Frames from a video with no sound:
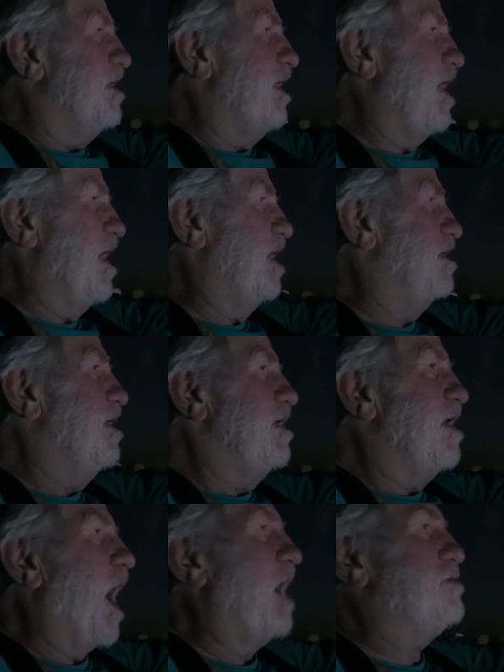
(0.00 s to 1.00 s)
That's and pretty
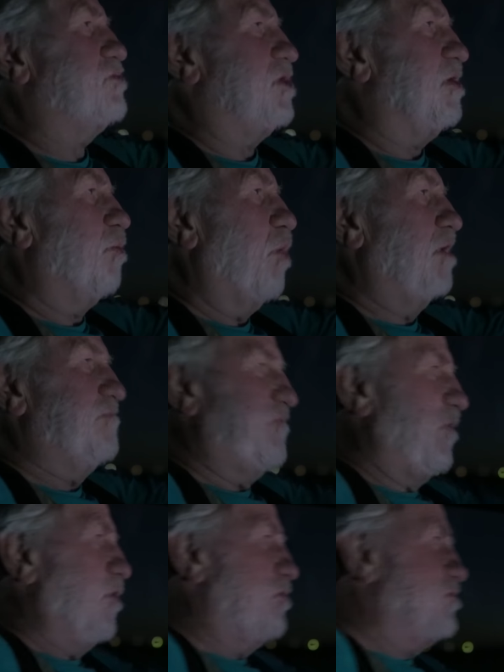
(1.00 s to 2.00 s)
good. I should have won
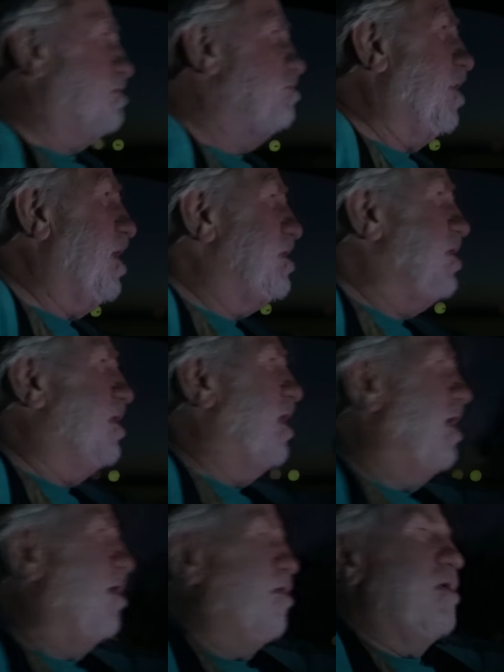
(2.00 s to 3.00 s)
first, but you
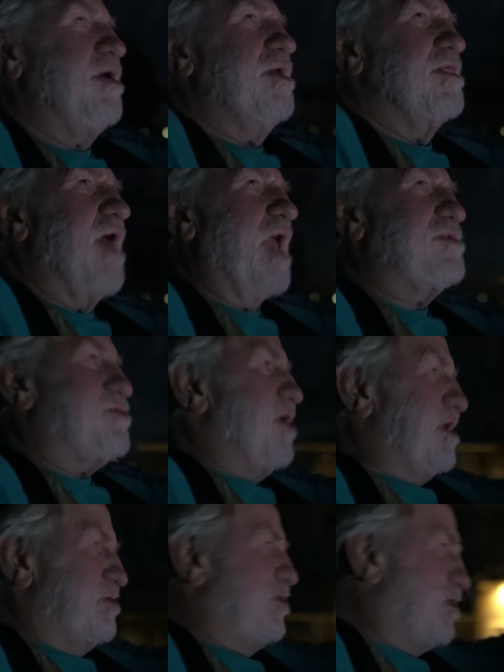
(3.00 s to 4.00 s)
know, they
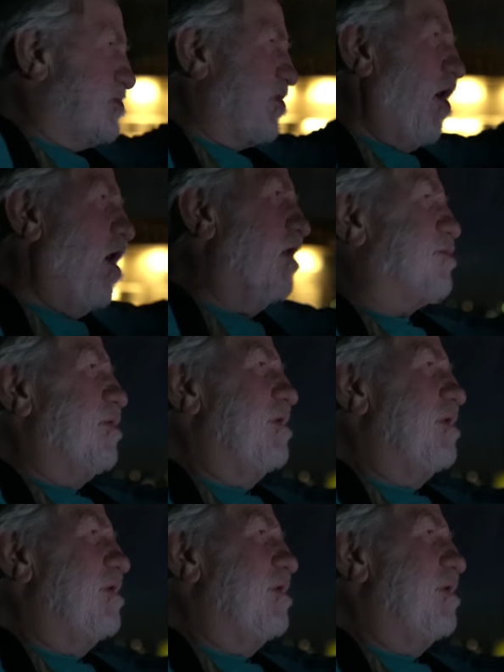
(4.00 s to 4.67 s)
said just call